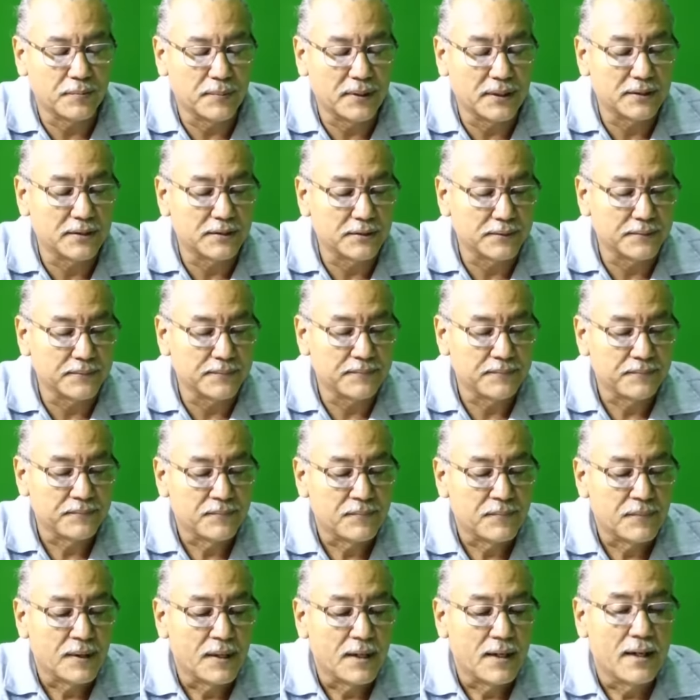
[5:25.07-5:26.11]
matter.
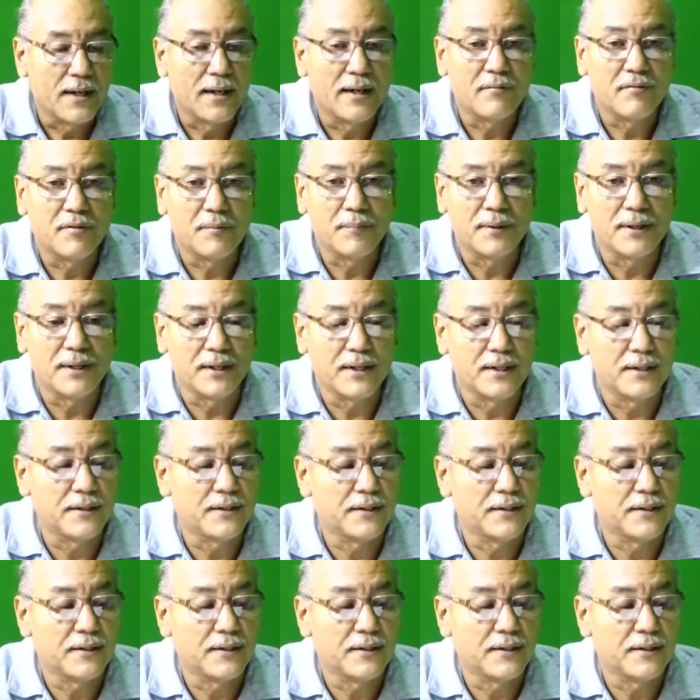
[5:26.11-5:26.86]
I have in my hand